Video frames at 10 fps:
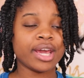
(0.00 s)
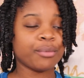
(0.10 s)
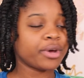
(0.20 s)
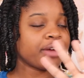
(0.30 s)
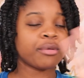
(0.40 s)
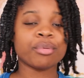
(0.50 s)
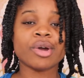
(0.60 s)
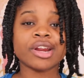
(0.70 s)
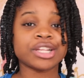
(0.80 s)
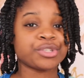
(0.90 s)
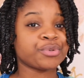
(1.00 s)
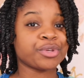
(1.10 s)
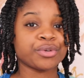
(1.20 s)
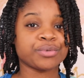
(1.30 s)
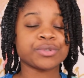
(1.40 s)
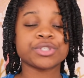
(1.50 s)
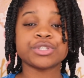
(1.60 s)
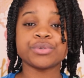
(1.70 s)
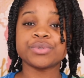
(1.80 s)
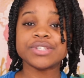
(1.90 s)
whatever product you use
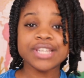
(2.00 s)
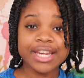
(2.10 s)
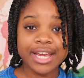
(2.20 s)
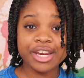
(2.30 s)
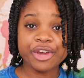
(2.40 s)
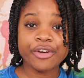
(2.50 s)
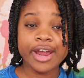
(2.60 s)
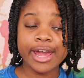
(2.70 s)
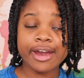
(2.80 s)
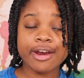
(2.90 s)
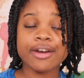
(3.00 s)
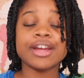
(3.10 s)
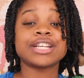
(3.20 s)
to sit in your hair,